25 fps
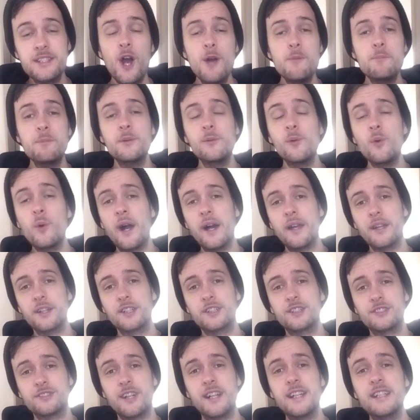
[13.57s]
I hope you all had a
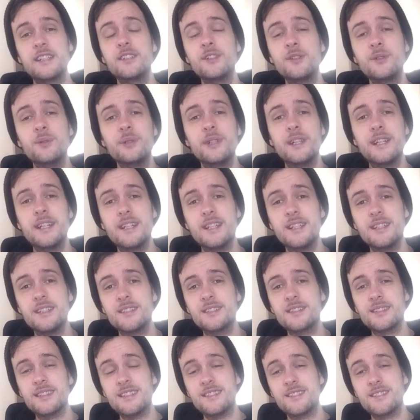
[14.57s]
great New Year's,